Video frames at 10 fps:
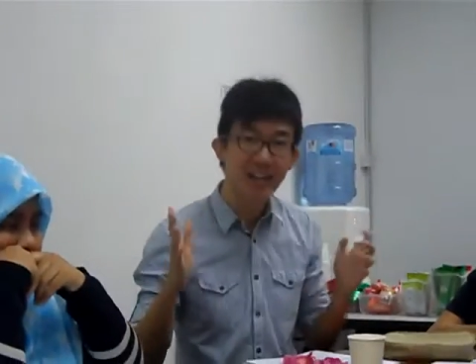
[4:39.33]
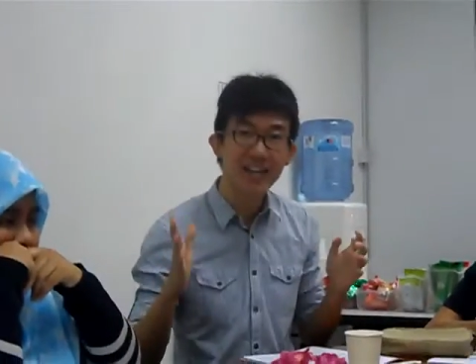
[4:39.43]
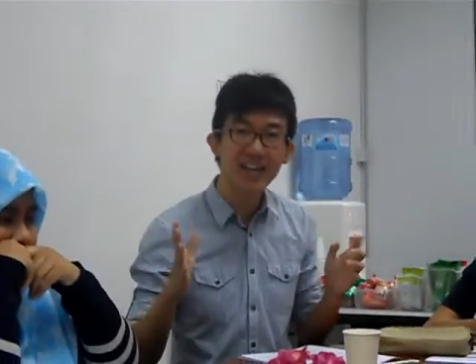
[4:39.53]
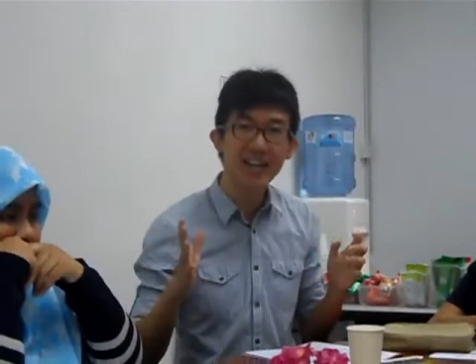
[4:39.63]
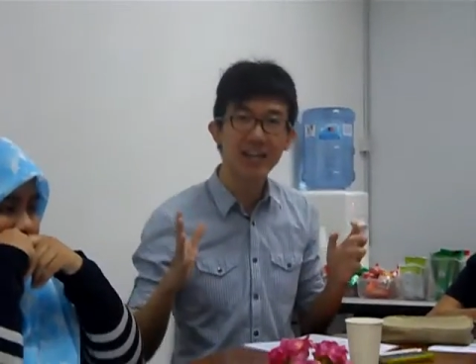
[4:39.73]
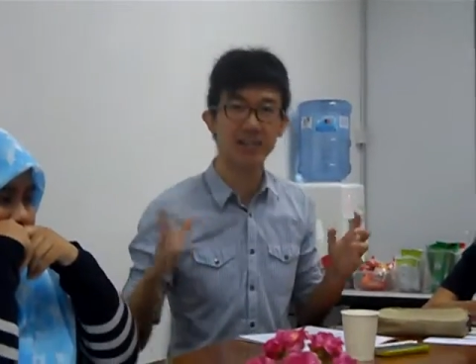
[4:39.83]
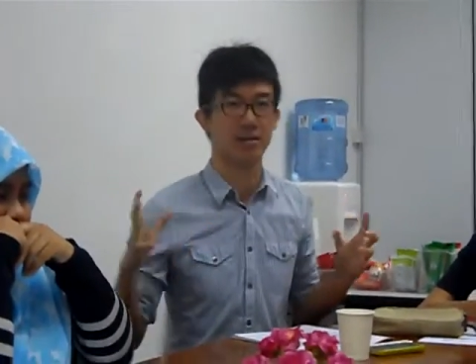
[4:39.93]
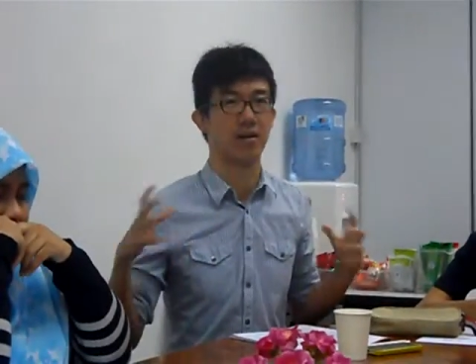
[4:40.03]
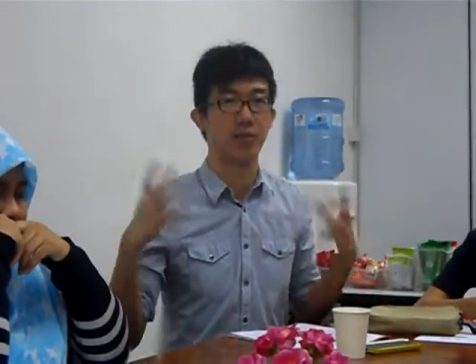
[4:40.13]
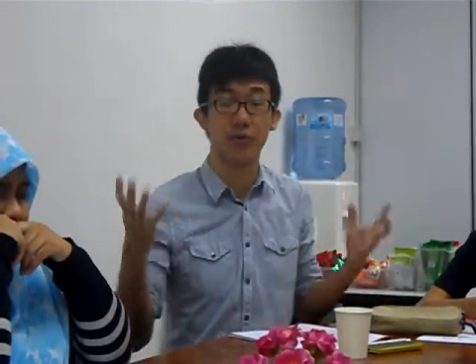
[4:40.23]

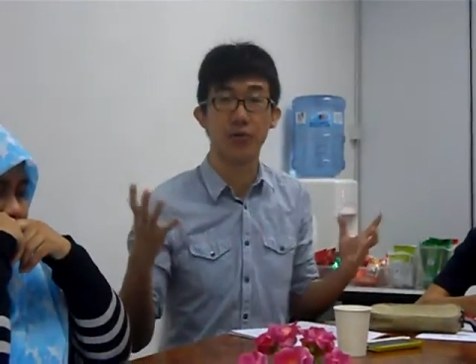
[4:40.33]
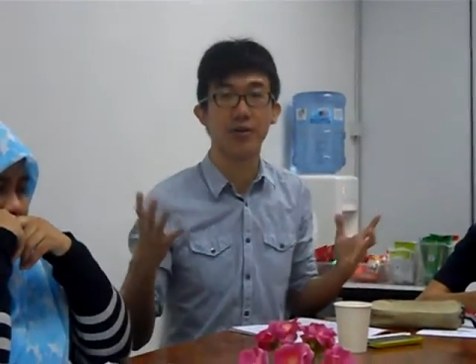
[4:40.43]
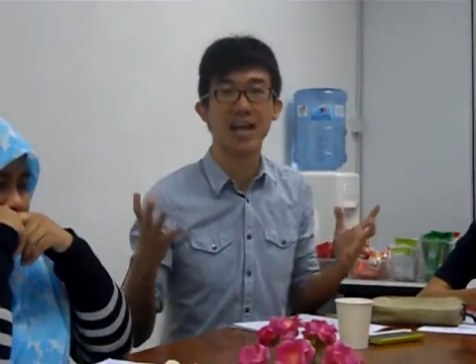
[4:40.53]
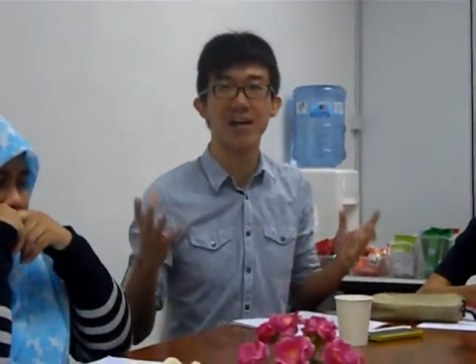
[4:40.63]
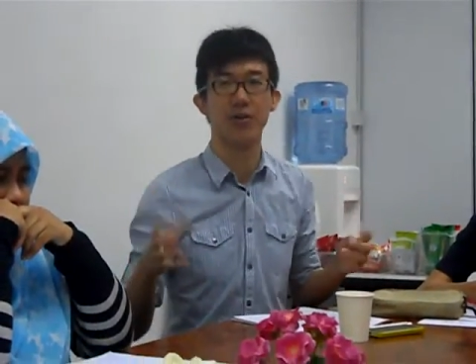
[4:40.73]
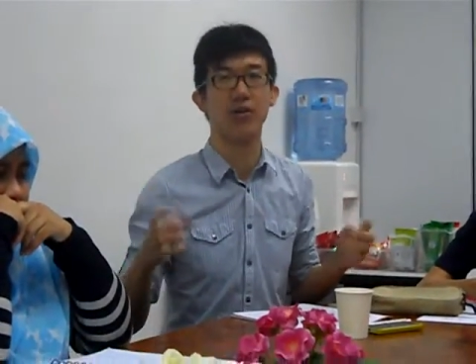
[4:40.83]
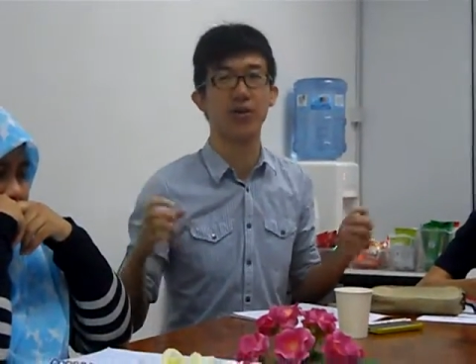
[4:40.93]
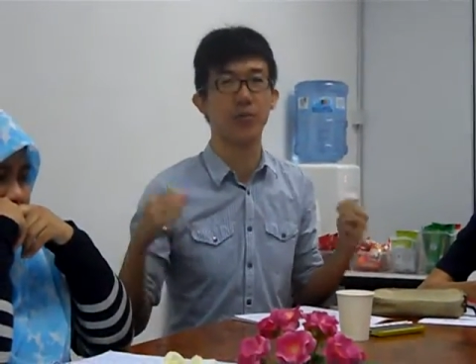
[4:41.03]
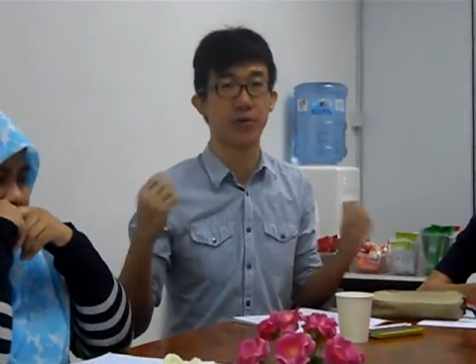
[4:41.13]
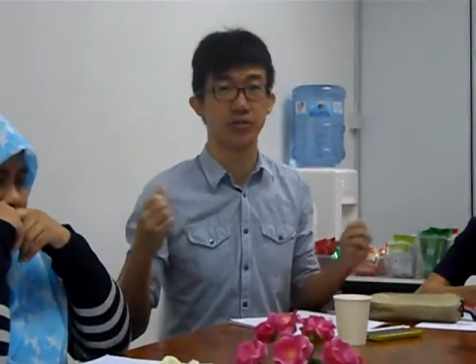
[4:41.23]
final product
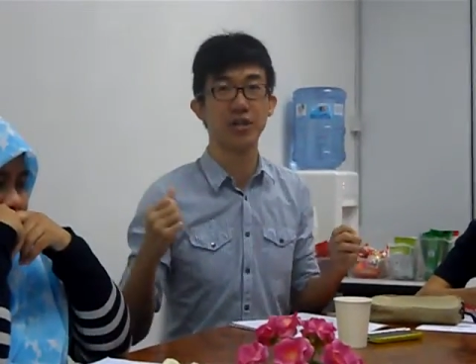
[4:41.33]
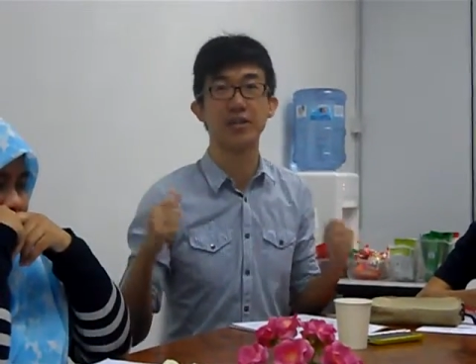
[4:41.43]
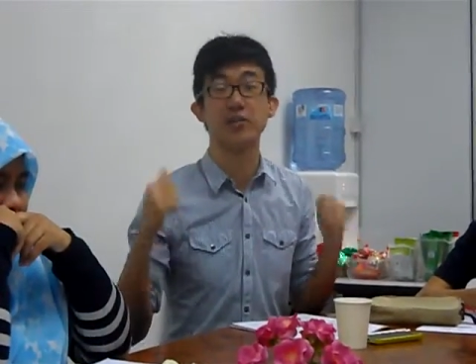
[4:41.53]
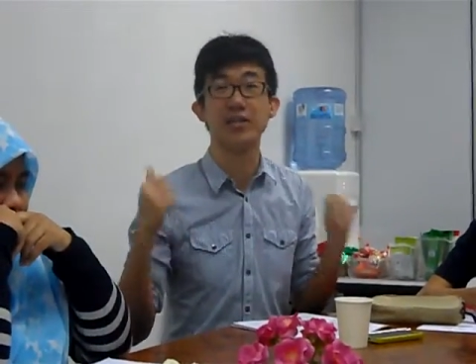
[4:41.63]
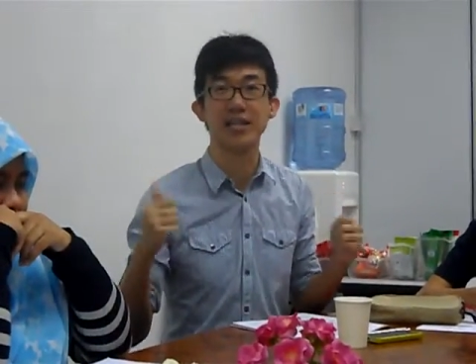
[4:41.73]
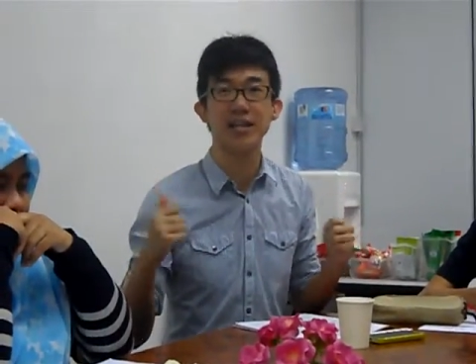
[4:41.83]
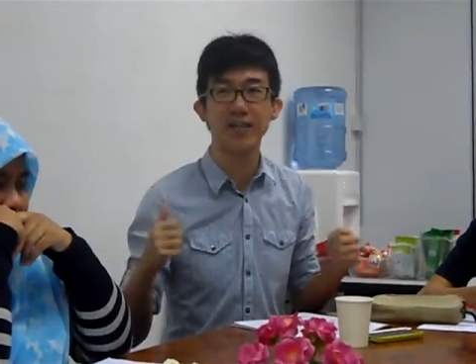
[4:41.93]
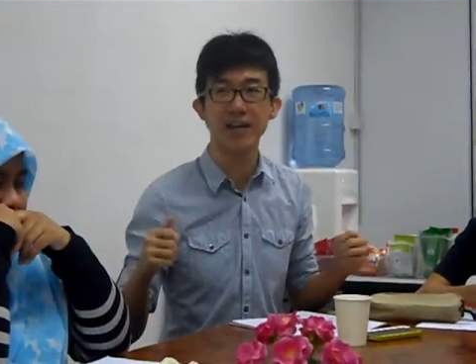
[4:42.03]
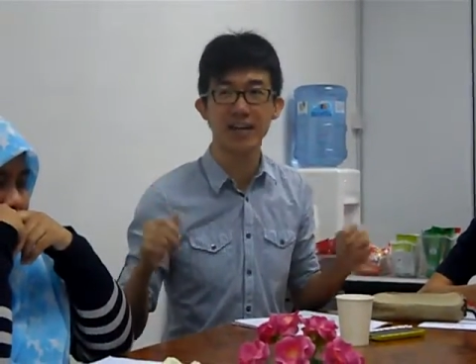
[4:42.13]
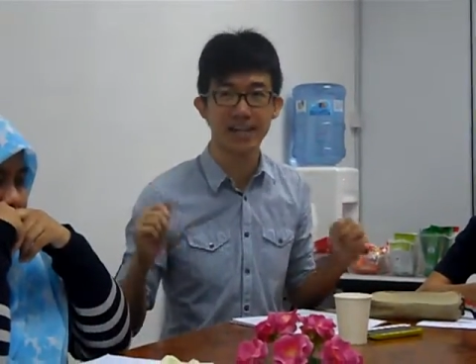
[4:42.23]
or project you
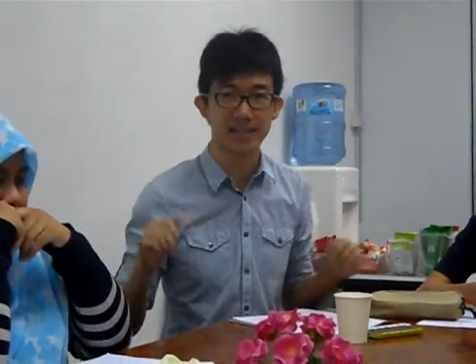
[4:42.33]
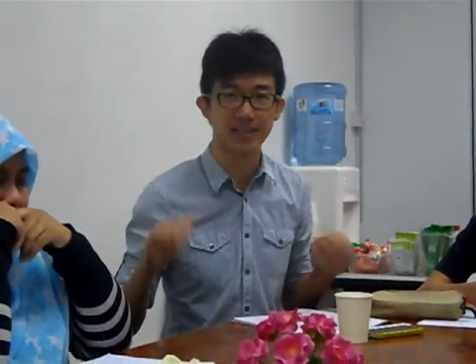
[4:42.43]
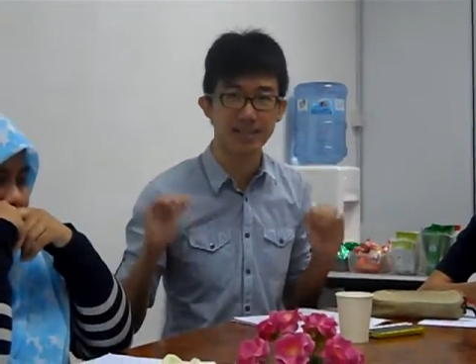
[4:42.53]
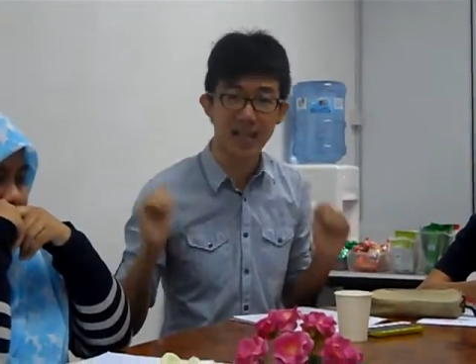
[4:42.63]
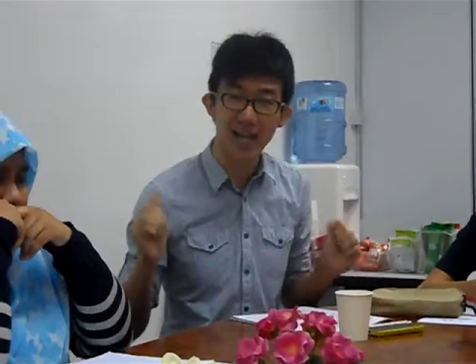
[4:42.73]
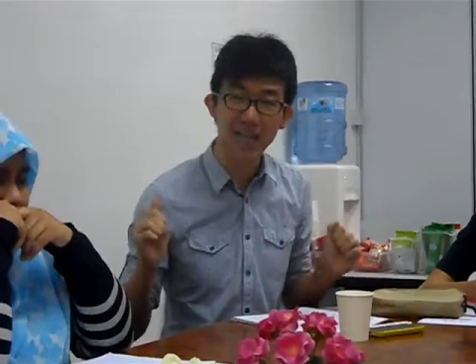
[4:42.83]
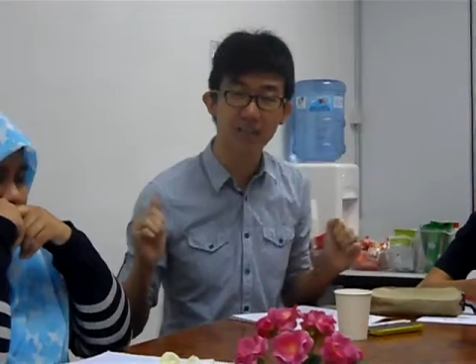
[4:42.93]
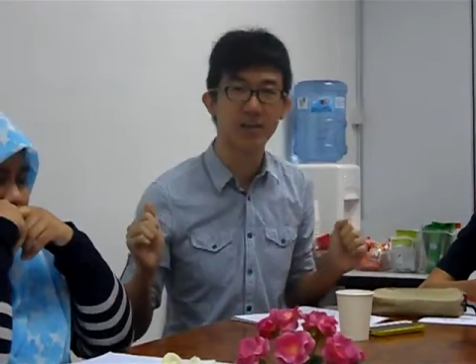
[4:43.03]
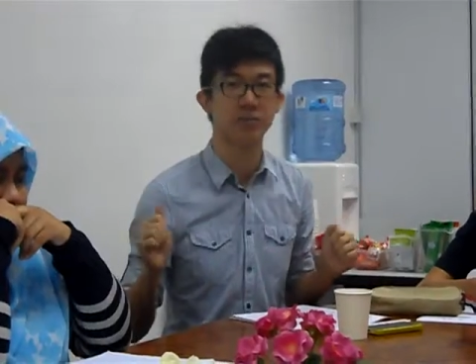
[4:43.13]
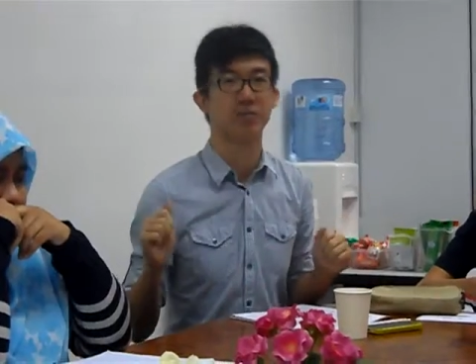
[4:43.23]
deliver is safe